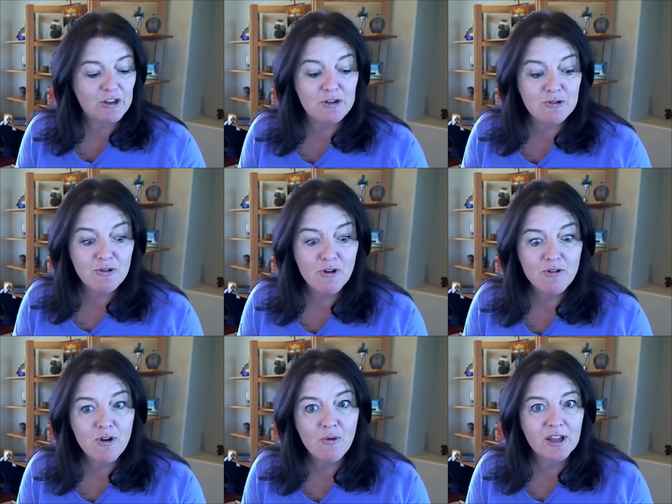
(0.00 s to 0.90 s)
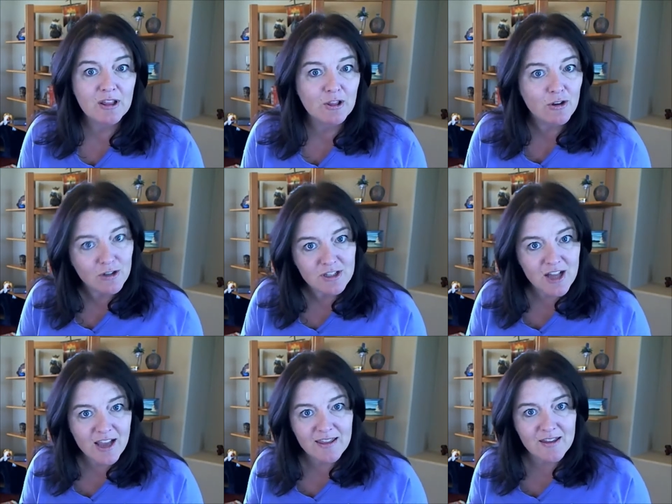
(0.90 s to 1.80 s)
You don't know what it looks
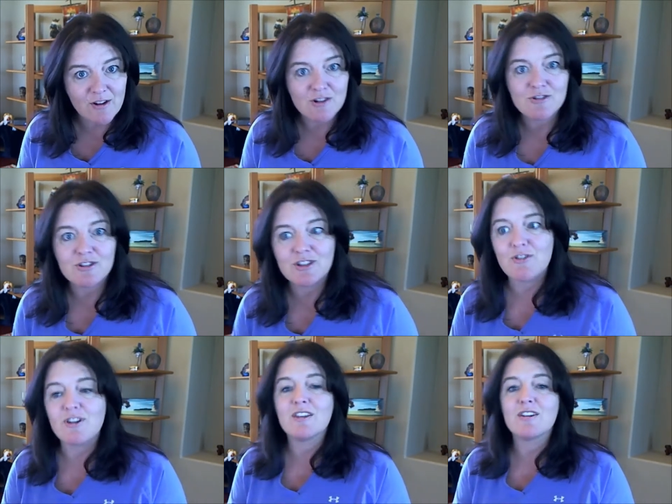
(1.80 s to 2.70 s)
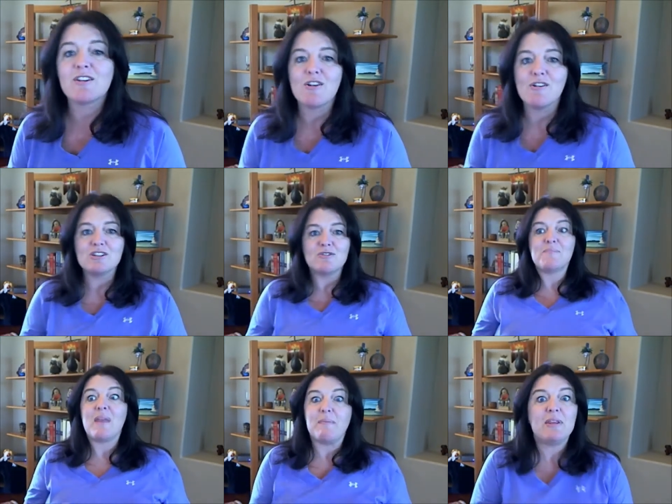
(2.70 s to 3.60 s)
like in the grocery store you're going to.
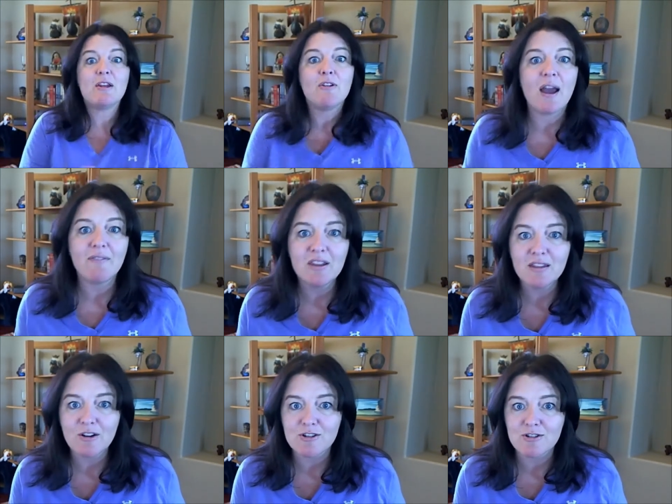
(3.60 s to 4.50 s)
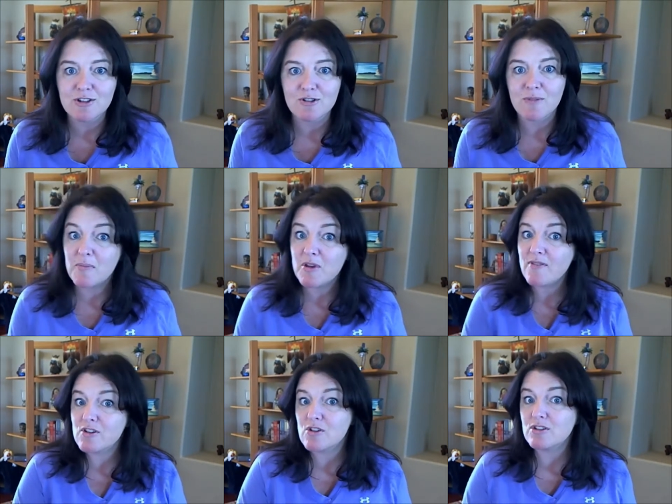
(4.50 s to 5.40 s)
Maybe they don't have it in the grocery store. Maybe you
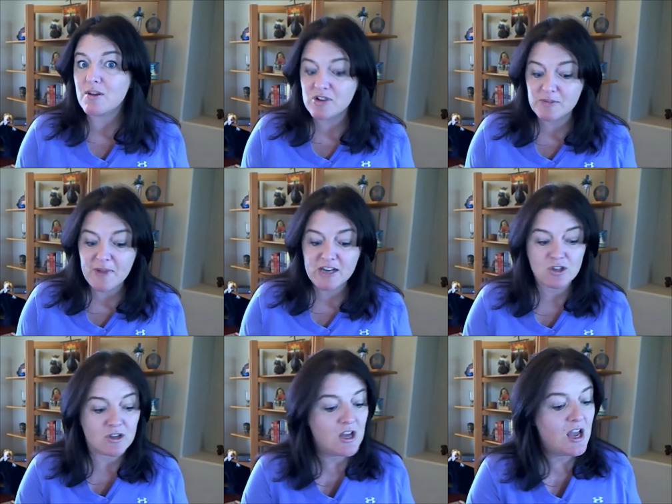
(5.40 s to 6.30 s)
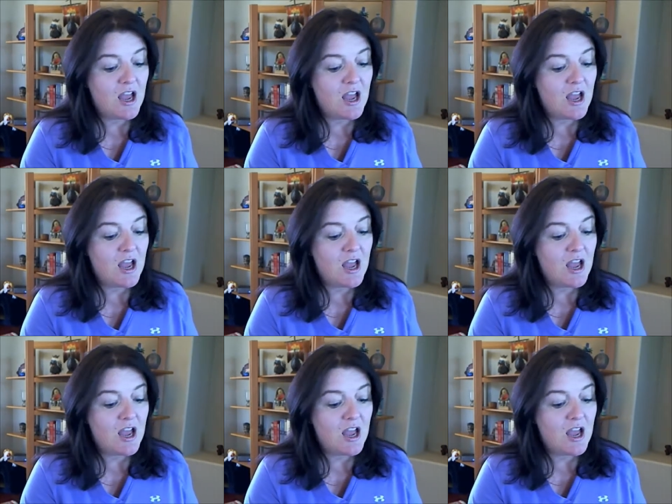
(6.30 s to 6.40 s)
have to go somewhere special.